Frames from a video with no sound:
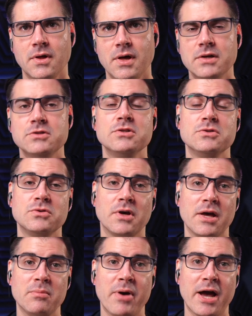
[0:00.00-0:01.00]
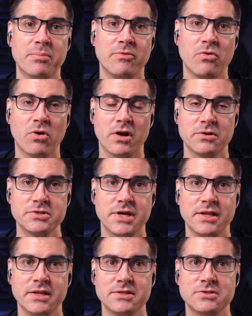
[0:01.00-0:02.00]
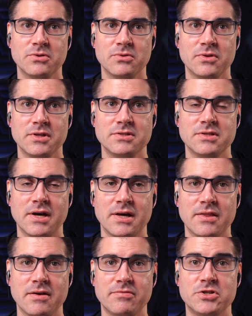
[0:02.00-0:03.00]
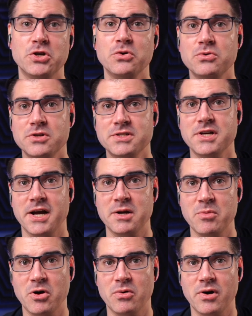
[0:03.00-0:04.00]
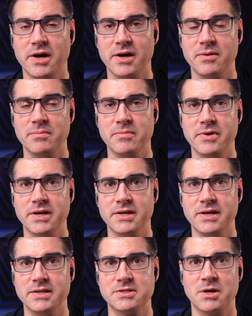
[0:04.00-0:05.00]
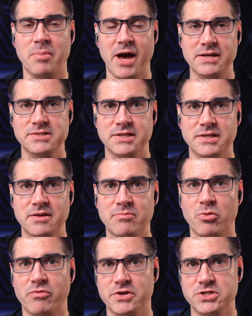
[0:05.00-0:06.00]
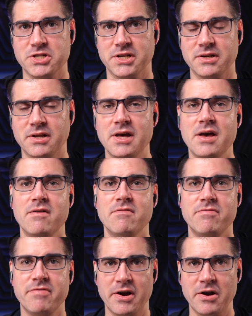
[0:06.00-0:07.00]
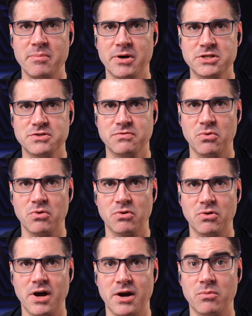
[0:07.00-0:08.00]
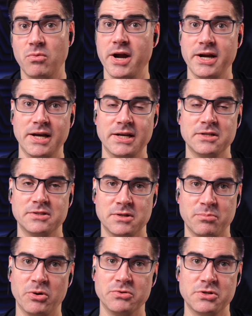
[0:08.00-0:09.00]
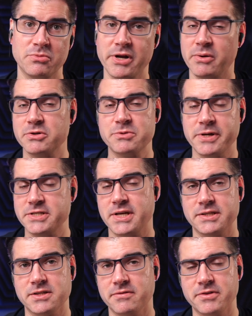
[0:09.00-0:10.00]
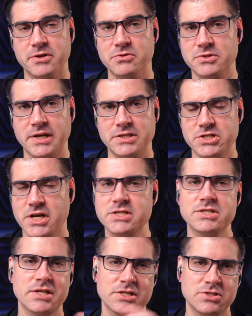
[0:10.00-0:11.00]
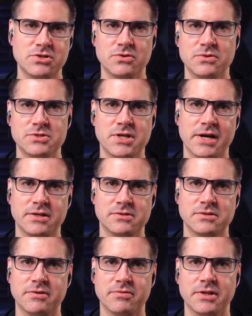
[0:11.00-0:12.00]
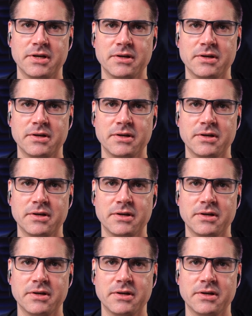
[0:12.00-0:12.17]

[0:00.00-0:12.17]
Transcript: So this is, again, back before auto-scaling. So this they've tuned Dynamo, its capacity. They provisioned it very much for writing and as opposed to reading, which makes sense. And if their use case changed, they just turn those dials differently.